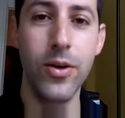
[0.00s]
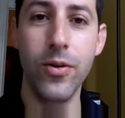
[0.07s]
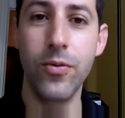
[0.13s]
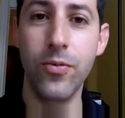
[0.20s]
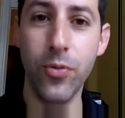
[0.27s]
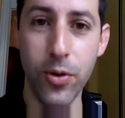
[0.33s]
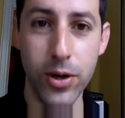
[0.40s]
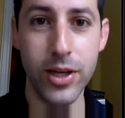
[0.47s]

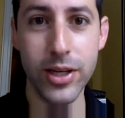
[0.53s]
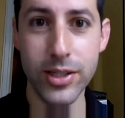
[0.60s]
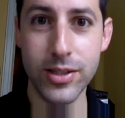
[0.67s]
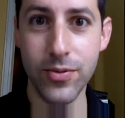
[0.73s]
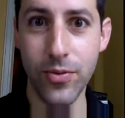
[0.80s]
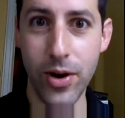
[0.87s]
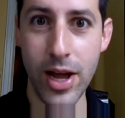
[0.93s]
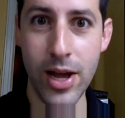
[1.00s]
4 gigs
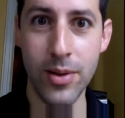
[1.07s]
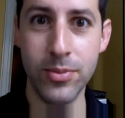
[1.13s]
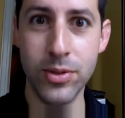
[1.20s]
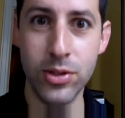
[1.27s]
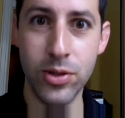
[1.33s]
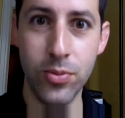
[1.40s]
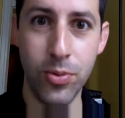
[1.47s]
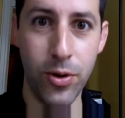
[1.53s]
of RAM,
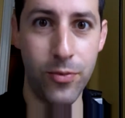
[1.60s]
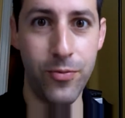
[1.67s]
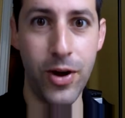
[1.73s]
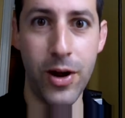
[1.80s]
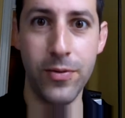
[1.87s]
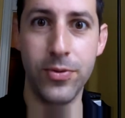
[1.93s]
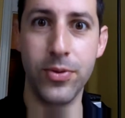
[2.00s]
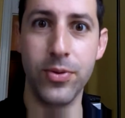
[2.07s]

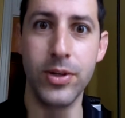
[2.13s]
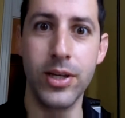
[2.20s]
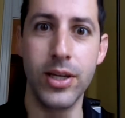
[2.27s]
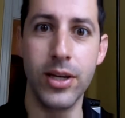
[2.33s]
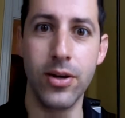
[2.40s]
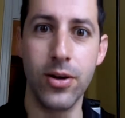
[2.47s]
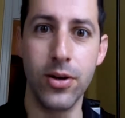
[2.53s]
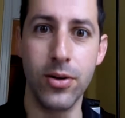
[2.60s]
2.53
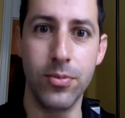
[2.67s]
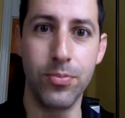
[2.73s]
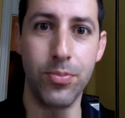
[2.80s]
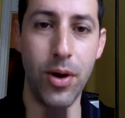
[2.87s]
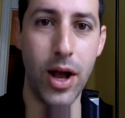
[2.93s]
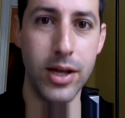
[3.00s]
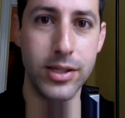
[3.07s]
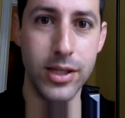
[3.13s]
gigahertz
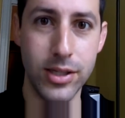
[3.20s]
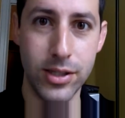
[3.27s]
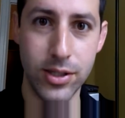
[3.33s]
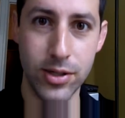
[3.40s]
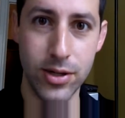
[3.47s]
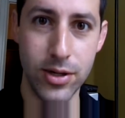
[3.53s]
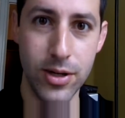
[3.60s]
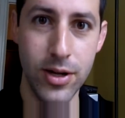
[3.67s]

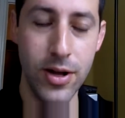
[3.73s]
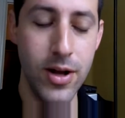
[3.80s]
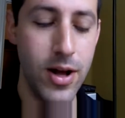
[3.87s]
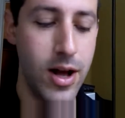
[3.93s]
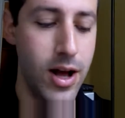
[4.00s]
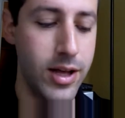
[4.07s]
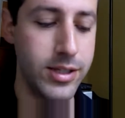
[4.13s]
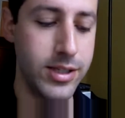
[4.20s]
processor.
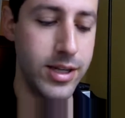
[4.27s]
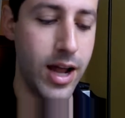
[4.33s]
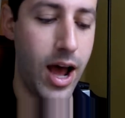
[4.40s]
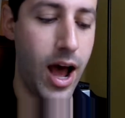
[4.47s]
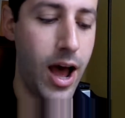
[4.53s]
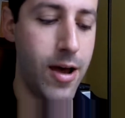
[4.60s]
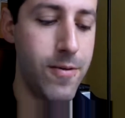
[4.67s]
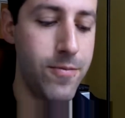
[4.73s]
It's an
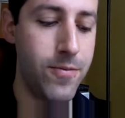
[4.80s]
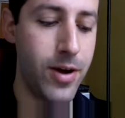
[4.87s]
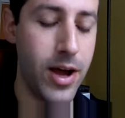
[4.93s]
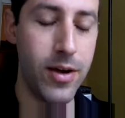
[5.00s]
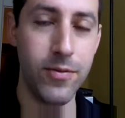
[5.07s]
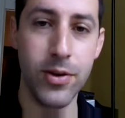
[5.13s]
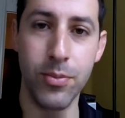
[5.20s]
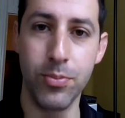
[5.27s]

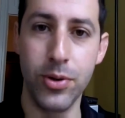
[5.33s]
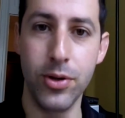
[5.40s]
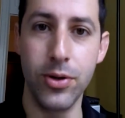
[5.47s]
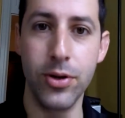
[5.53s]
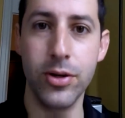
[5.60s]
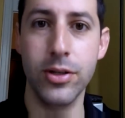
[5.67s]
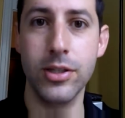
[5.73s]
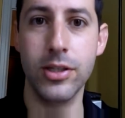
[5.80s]
i5
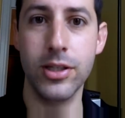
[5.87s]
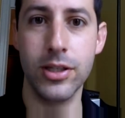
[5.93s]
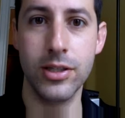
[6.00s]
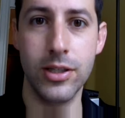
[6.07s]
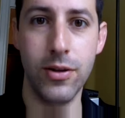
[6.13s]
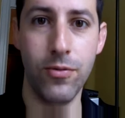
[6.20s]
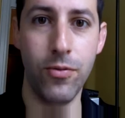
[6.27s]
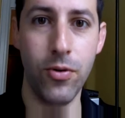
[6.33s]
computer,
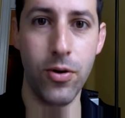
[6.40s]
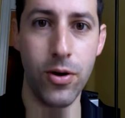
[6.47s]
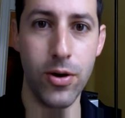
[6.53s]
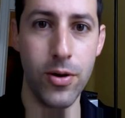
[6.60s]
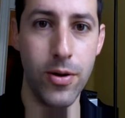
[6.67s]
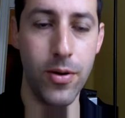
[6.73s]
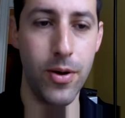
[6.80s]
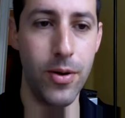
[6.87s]

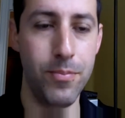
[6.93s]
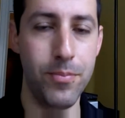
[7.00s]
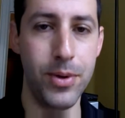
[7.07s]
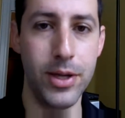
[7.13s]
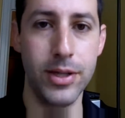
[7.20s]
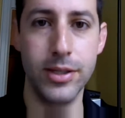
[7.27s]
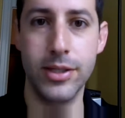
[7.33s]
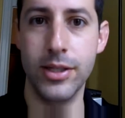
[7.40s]

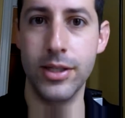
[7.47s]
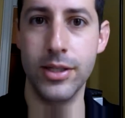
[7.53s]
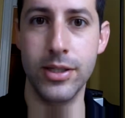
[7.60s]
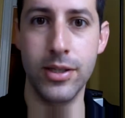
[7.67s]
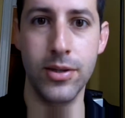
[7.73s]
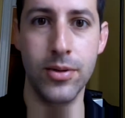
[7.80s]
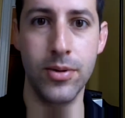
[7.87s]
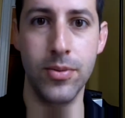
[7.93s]
64-bit
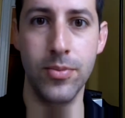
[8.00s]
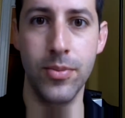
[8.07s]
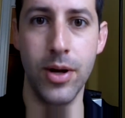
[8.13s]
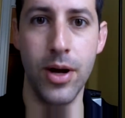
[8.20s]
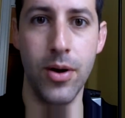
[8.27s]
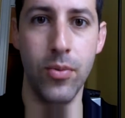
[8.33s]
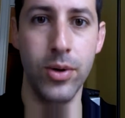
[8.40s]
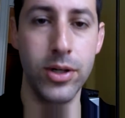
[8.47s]

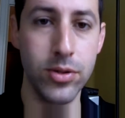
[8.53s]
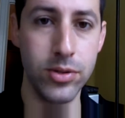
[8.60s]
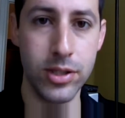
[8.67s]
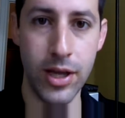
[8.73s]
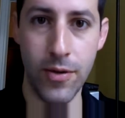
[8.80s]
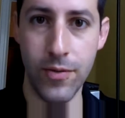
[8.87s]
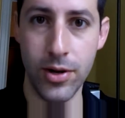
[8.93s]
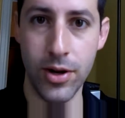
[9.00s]
system, Windows
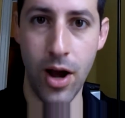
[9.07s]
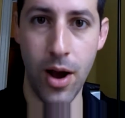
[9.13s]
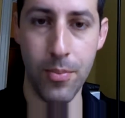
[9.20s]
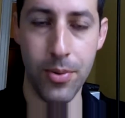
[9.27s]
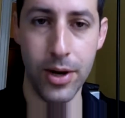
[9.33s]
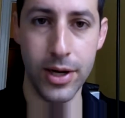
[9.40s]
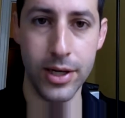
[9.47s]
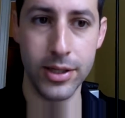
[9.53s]
7
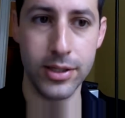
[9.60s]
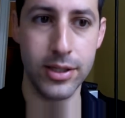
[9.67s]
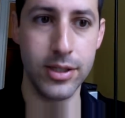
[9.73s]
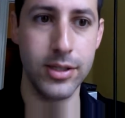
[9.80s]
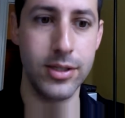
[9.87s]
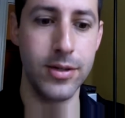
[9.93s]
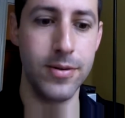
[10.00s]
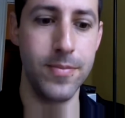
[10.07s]
operating
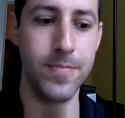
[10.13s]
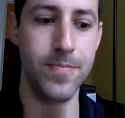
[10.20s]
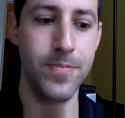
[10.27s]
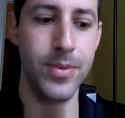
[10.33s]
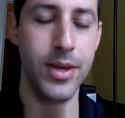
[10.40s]
system.